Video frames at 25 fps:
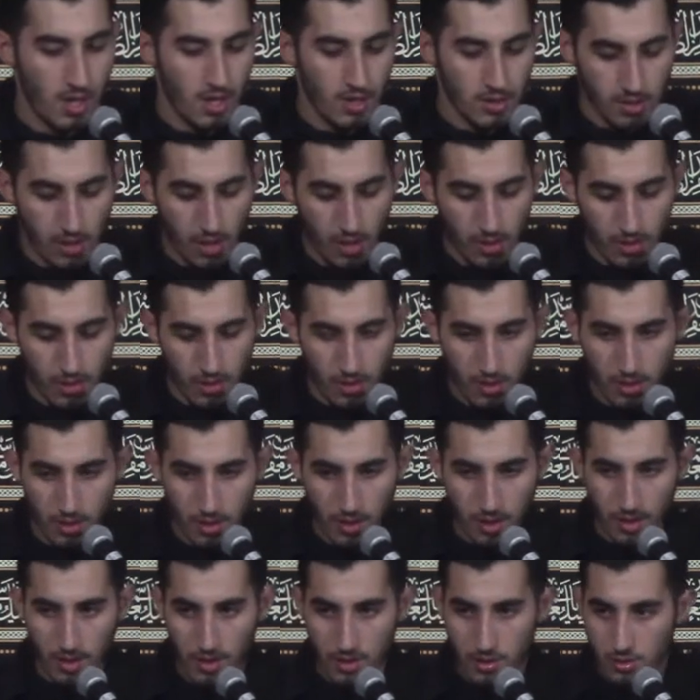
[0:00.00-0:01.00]
So
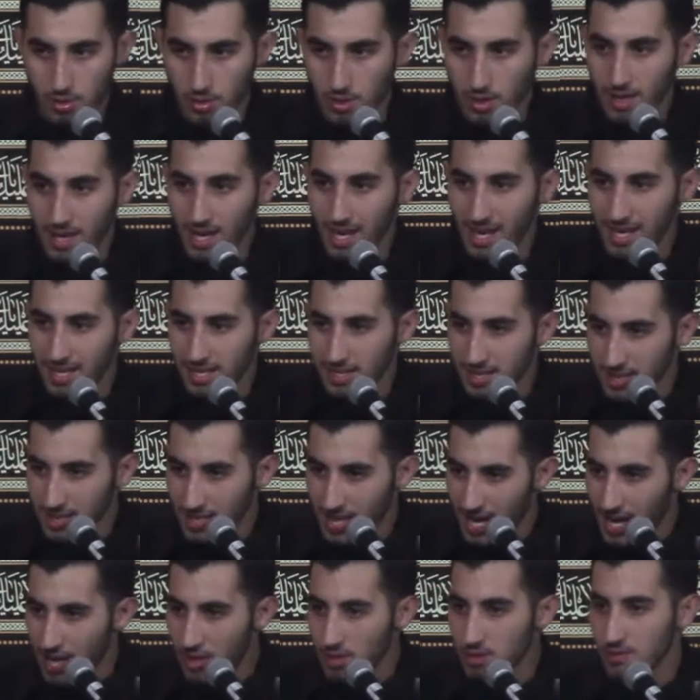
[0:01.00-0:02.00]
Rasulullah kissing
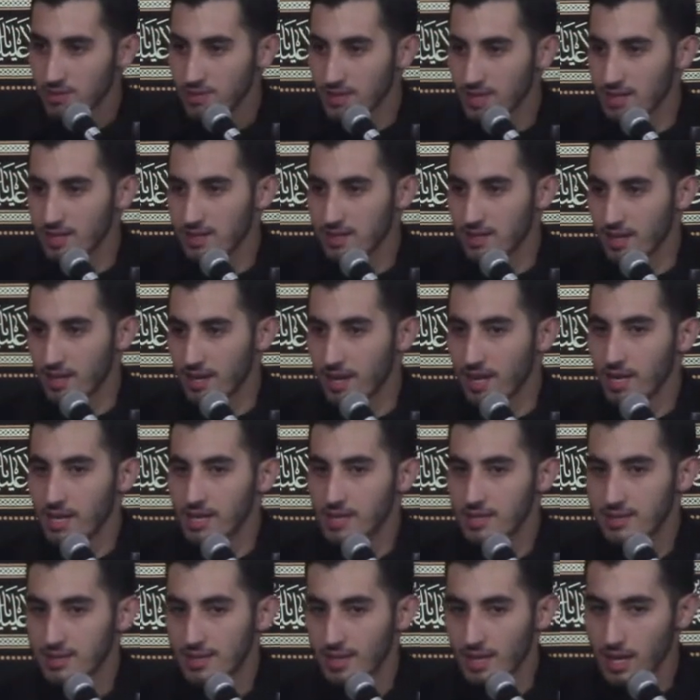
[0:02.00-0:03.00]
the hands of Sayyidina
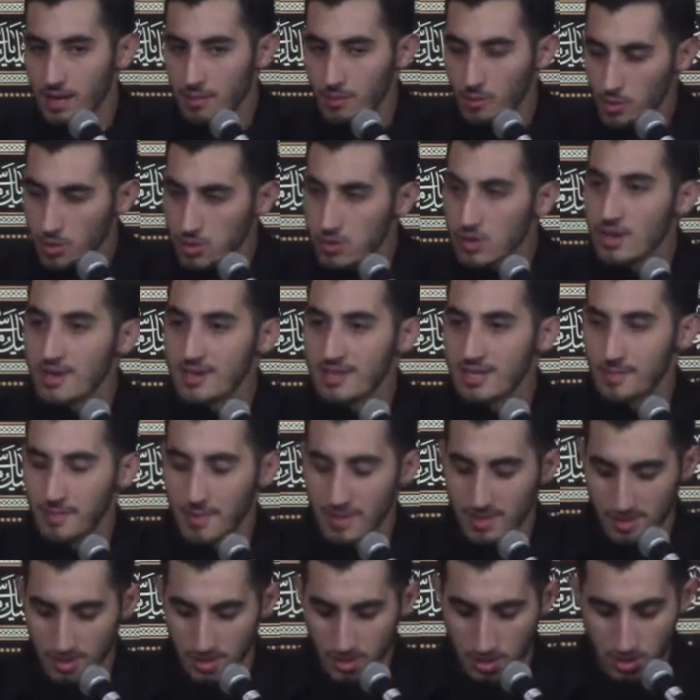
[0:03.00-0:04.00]
Zahra salam also is a
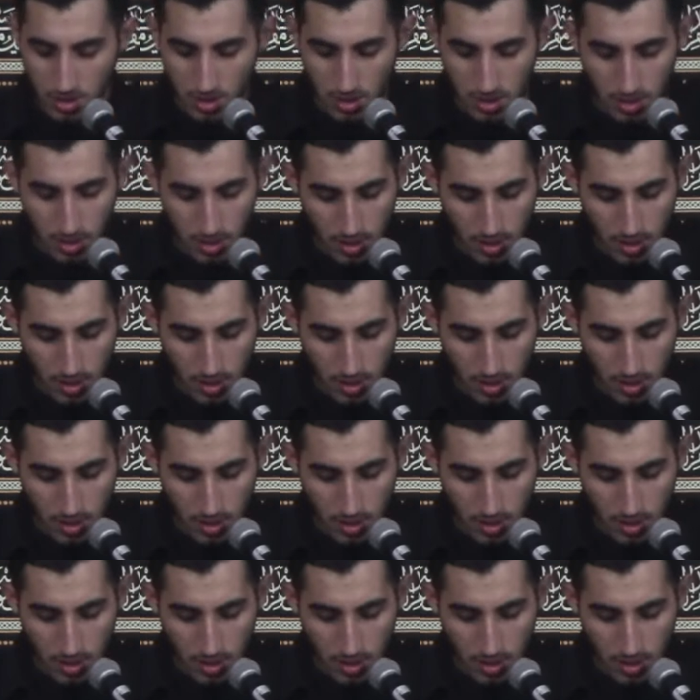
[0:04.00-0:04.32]
message.